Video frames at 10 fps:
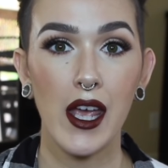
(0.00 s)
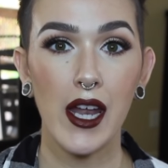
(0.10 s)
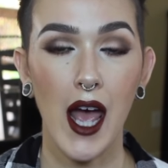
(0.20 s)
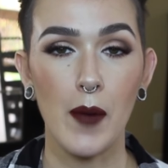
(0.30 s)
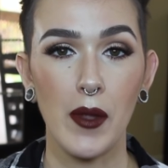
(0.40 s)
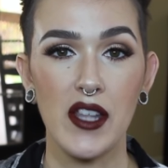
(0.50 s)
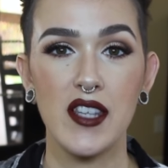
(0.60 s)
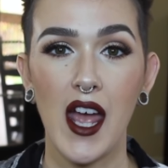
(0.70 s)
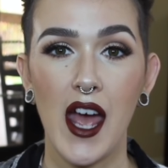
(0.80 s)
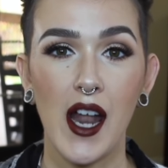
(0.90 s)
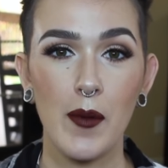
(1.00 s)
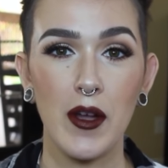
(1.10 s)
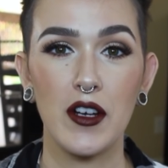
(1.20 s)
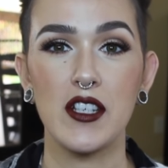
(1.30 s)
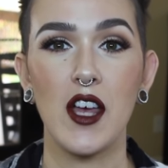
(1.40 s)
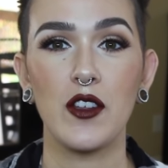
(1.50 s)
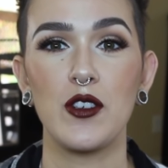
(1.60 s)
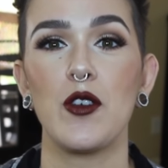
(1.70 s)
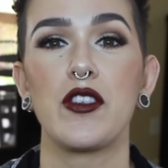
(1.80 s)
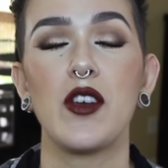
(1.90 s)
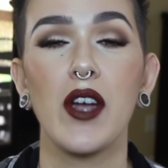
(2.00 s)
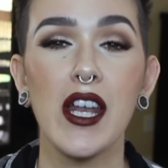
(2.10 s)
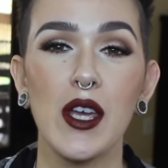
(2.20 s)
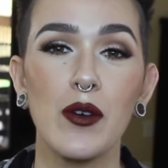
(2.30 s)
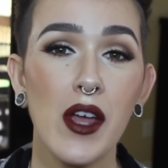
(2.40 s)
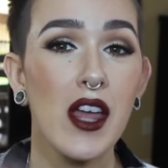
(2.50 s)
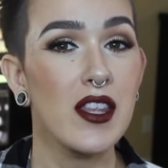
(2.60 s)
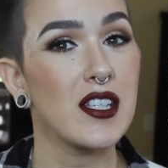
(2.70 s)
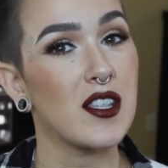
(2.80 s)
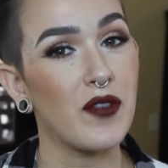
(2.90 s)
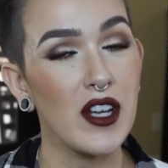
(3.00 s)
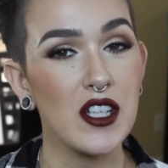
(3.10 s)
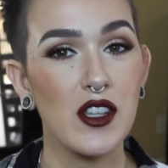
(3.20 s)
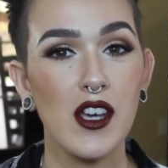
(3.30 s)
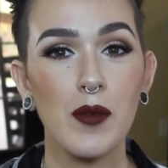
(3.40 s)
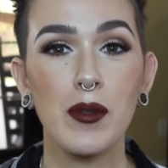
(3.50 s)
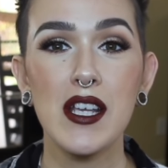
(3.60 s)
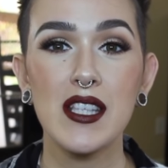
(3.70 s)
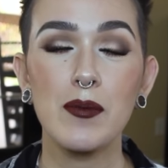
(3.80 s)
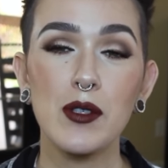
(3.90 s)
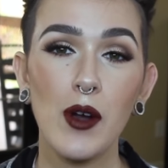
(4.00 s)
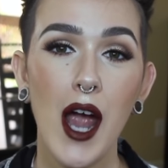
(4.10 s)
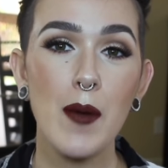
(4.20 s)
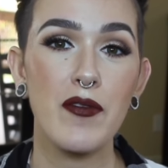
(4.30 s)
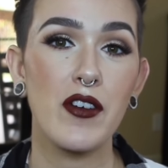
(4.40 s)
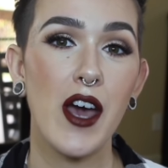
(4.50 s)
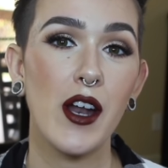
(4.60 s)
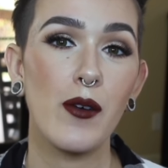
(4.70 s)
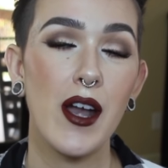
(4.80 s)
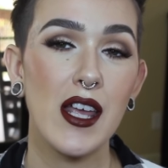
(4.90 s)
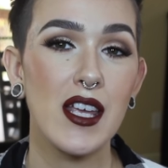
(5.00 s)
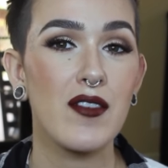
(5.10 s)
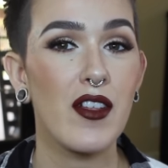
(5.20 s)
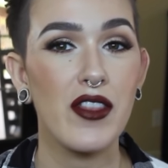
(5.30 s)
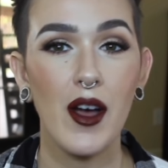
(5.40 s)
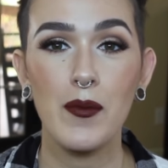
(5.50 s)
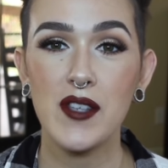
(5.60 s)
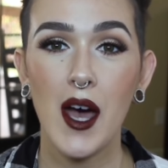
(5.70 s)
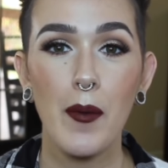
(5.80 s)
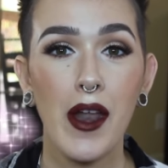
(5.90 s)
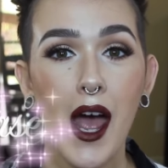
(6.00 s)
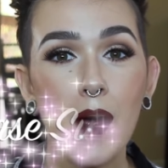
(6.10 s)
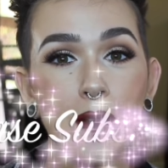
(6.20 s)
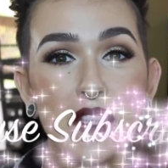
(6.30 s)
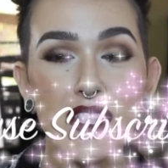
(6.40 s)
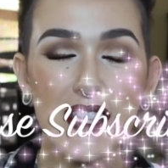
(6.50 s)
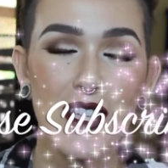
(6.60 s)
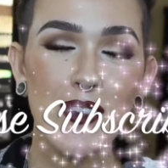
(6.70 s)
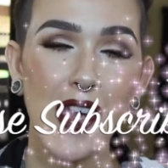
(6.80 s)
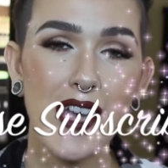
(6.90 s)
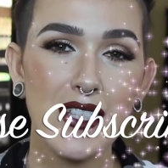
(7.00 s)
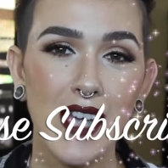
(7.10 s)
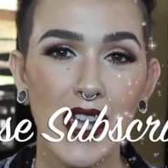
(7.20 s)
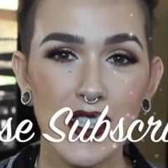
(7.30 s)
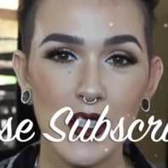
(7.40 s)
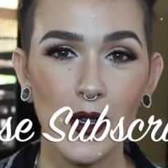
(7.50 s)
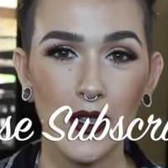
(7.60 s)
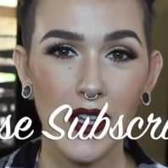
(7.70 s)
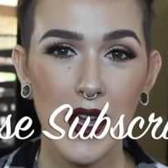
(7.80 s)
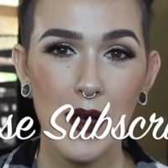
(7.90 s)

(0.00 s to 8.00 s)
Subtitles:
it happens, and I'm here to tell the truth. So anywho, this is the finished look. Please subscribe if you're not already. Give it a thumbs up, and I will see you guys again soon.